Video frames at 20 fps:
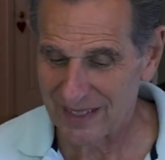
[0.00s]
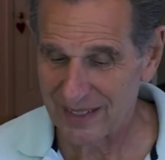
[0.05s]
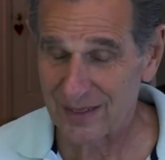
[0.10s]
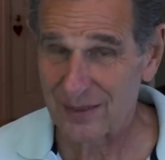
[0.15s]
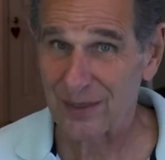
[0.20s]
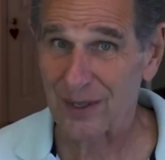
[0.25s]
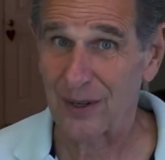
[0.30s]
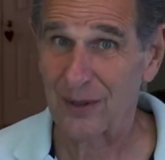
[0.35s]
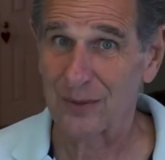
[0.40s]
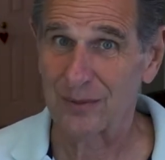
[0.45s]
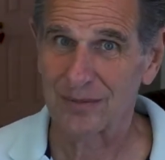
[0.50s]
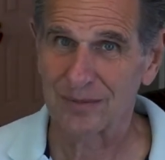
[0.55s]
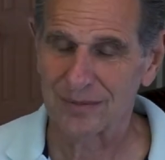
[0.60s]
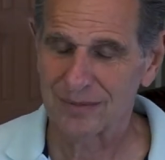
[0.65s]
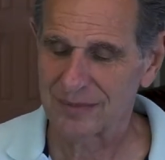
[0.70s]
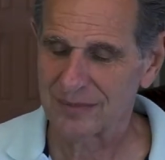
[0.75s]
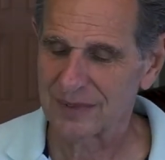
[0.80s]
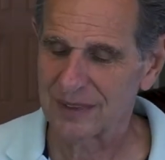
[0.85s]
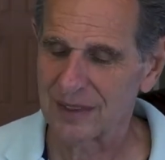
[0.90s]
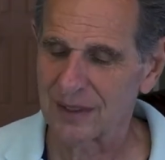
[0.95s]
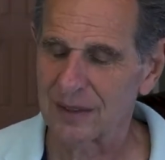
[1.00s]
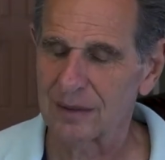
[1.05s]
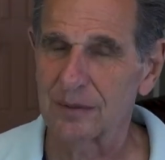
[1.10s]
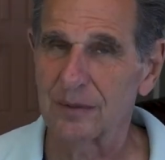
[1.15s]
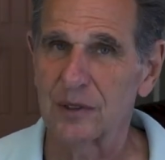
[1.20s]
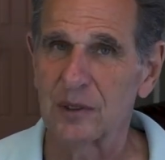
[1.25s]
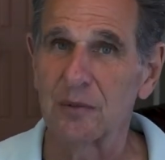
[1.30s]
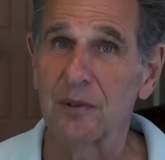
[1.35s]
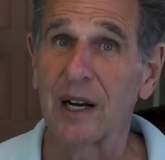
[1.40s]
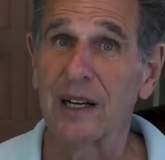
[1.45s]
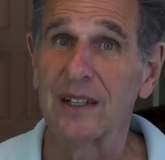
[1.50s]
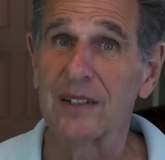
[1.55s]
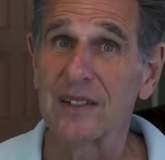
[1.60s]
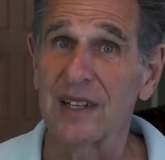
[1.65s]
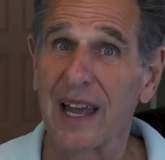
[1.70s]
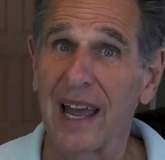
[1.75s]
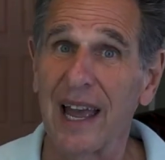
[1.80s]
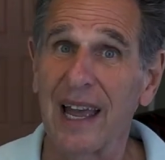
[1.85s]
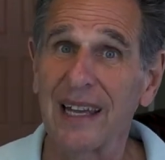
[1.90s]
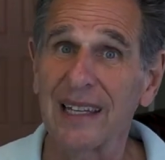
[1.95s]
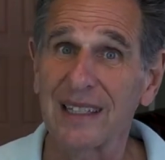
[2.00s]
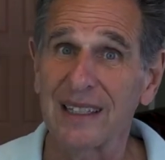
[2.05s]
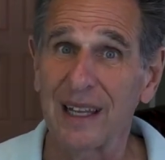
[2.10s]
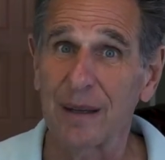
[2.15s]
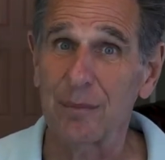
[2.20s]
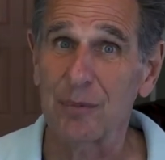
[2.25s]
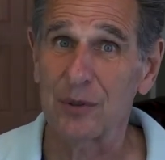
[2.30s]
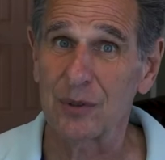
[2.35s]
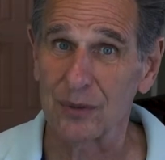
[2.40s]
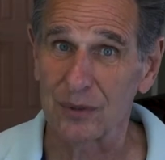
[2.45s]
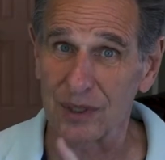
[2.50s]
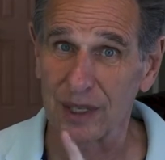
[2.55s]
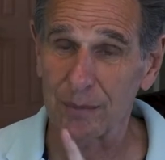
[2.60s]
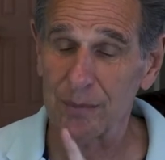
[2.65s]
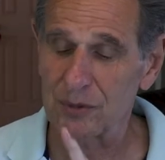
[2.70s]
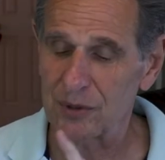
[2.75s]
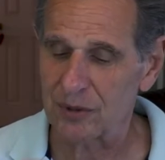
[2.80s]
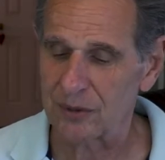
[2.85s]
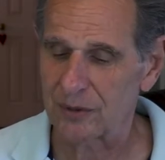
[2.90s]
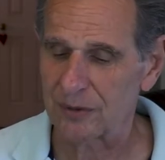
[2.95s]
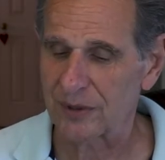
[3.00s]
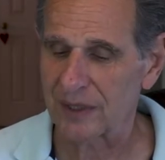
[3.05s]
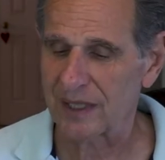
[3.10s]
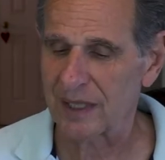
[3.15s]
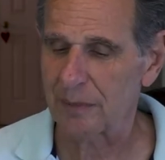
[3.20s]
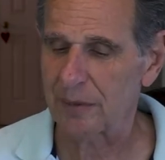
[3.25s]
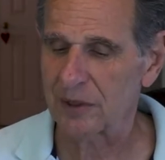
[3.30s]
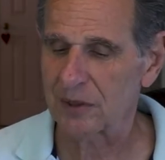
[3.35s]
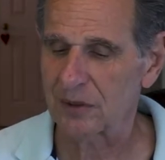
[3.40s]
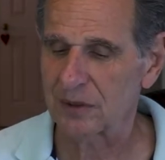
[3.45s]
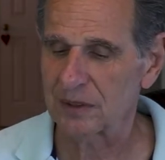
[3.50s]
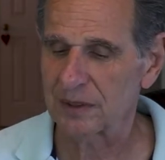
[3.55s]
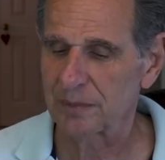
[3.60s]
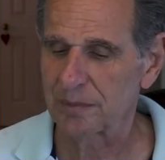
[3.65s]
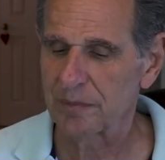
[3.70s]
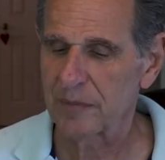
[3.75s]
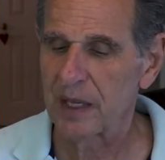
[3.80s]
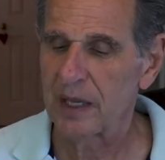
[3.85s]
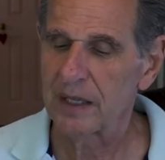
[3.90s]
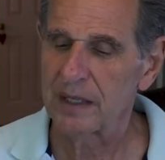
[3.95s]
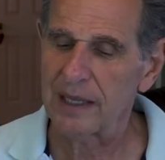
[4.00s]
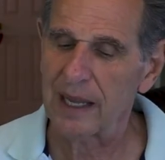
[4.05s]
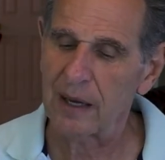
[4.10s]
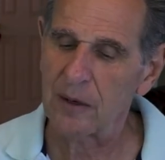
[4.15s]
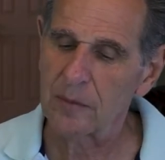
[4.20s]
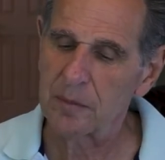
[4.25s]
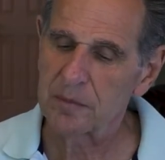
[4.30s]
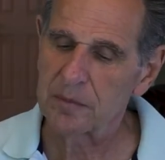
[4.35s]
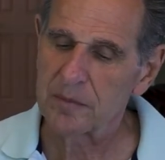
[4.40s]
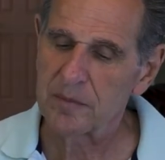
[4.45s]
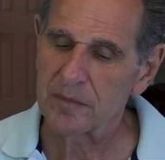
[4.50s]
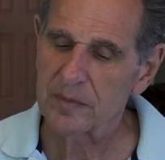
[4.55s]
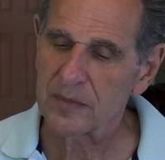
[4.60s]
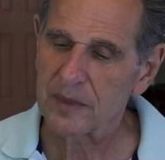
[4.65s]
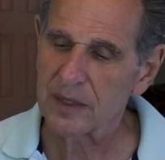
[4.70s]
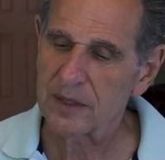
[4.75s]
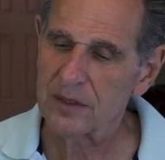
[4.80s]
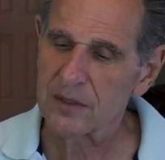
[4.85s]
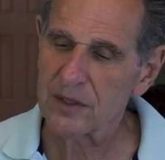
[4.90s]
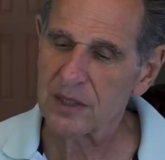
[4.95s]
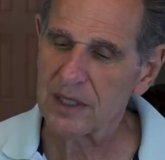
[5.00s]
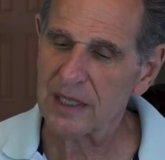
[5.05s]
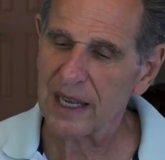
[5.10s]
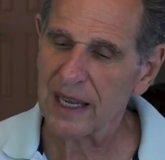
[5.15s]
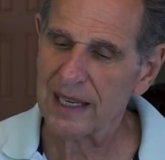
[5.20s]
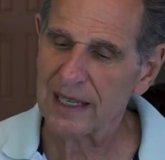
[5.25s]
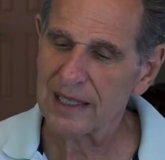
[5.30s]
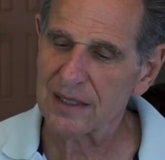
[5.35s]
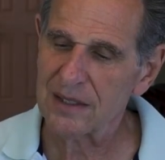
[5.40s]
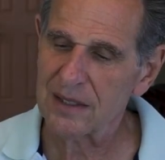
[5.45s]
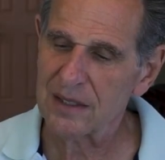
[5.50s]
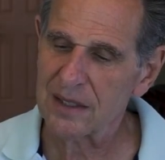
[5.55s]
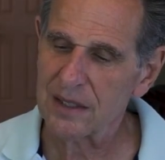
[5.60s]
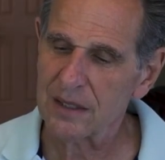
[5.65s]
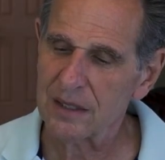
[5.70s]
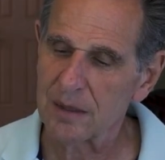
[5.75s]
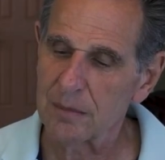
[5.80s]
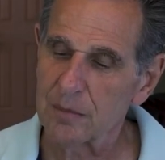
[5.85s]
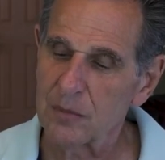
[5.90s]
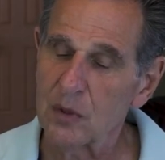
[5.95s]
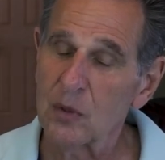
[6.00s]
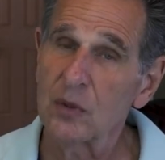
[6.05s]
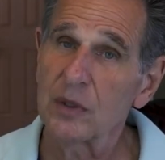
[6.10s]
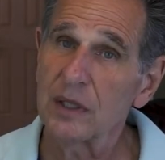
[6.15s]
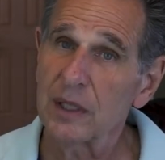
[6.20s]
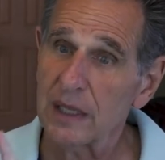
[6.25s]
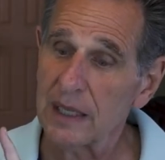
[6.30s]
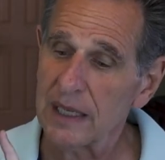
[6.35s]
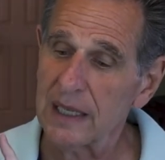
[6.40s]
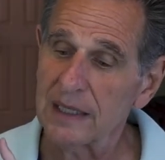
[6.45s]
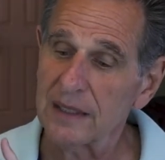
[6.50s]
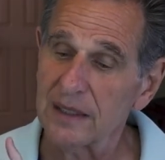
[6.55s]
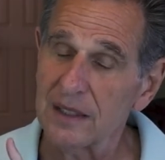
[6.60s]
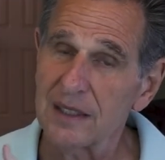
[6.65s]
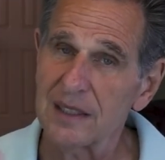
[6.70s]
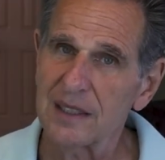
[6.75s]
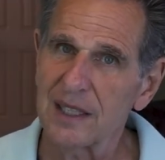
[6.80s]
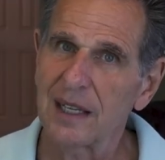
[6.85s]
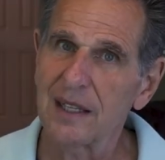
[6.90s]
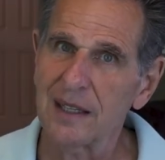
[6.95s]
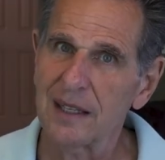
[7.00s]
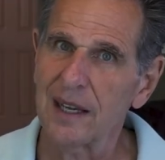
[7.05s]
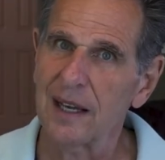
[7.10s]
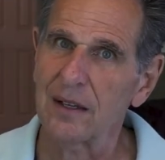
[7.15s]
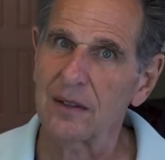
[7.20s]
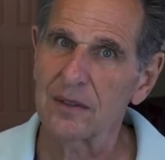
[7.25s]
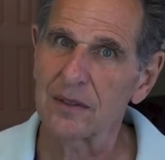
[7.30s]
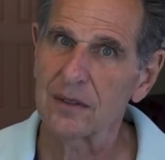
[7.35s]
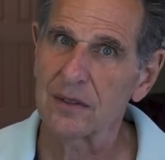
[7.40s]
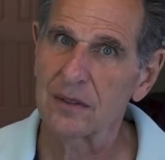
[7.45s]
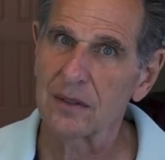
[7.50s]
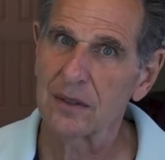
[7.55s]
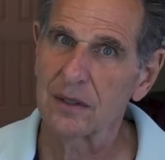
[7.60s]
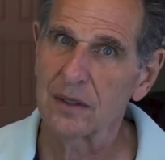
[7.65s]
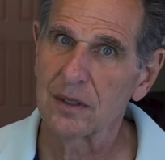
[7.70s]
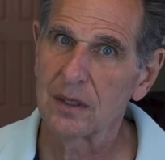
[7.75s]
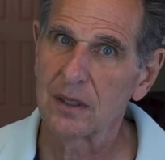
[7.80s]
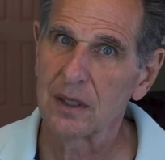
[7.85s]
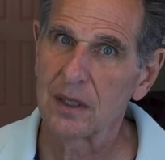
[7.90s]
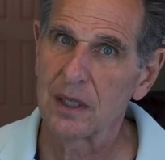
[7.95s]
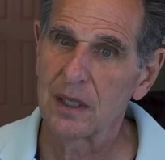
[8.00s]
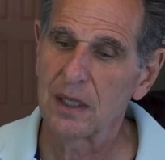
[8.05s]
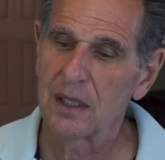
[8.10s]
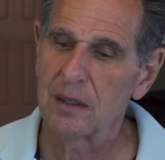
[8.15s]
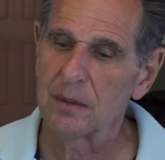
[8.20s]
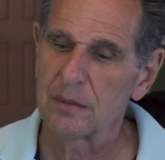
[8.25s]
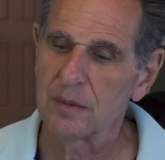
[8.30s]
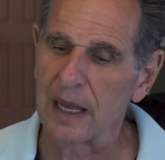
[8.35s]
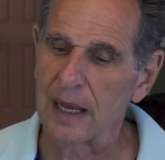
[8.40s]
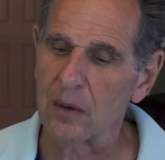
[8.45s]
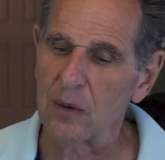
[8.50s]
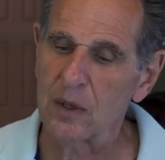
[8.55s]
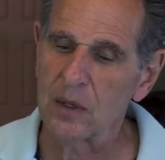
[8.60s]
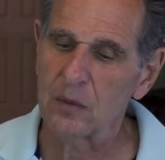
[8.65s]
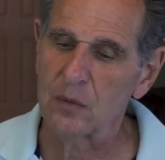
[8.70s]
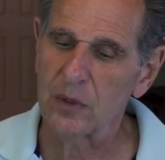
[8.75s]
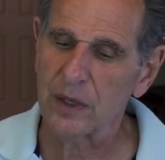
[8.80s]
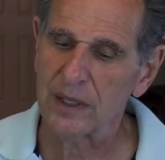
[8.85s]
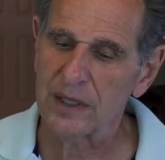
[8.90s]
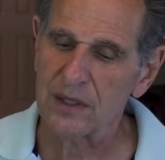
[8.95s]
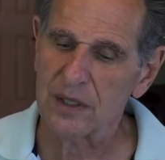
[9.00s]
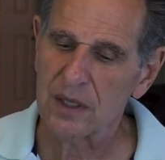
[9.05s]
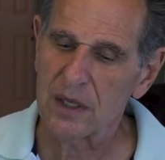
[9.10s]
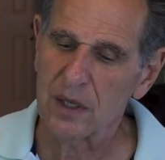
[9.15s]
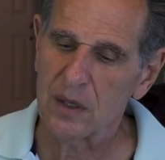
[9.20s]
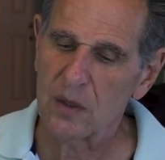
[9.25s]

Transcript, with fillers: So, you know, Uranus and Neptune, Neptune for chemicals. Now, she has the moon in the 10th house. Now, realize,